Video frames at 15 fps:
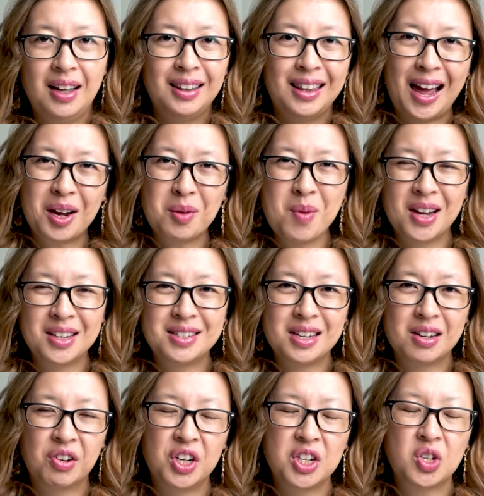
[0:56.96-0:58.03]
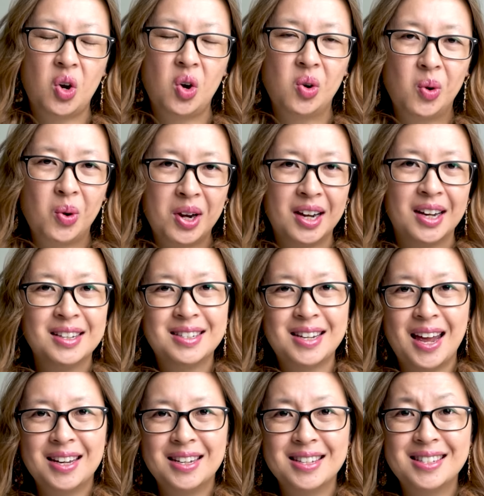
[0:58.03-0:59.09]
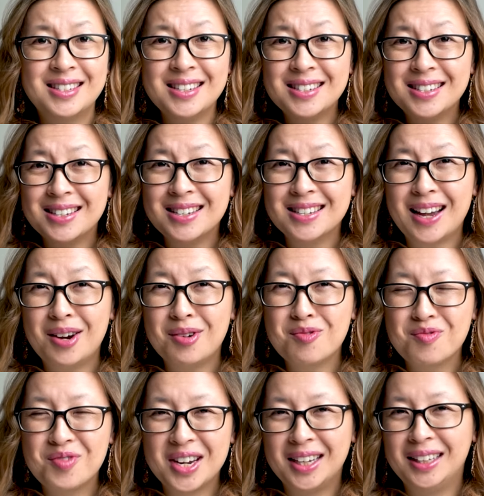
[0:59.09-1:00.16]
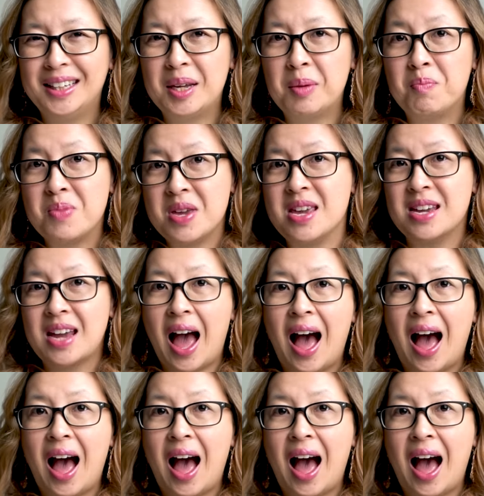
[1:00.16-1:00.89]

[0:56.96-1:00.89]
Like my series on auditing standards, this is a really big